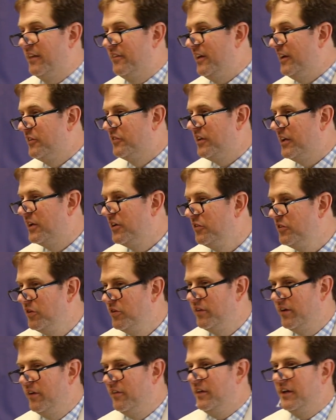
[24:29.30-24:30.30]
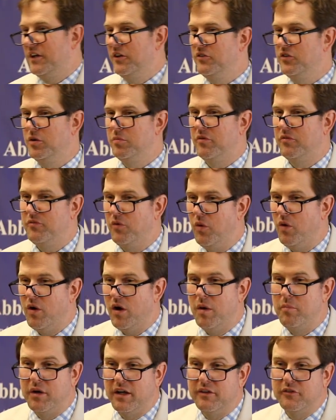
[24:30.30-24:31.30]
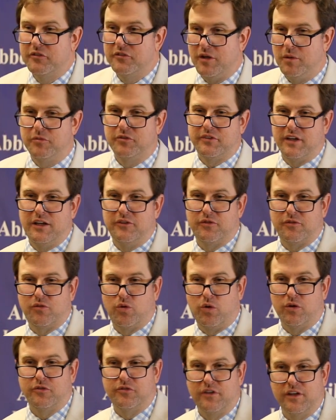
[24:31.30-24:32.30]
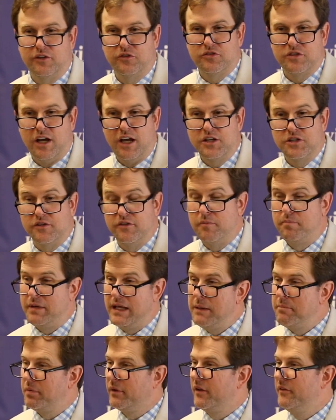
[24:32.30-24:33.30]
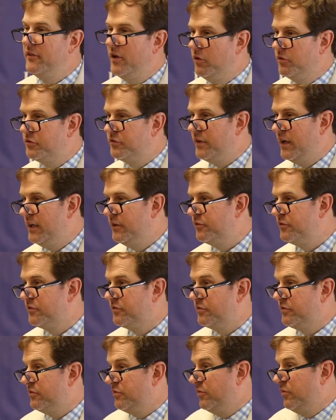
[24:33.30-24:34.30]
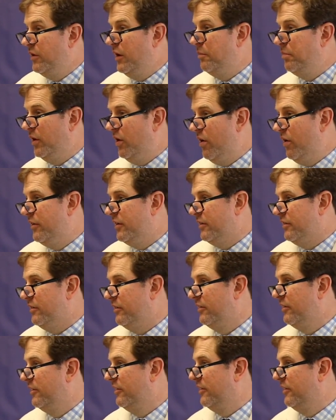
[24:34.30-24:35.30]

things they could do there they could do before, but in some states, of course, things changed, and the people in those states applauded.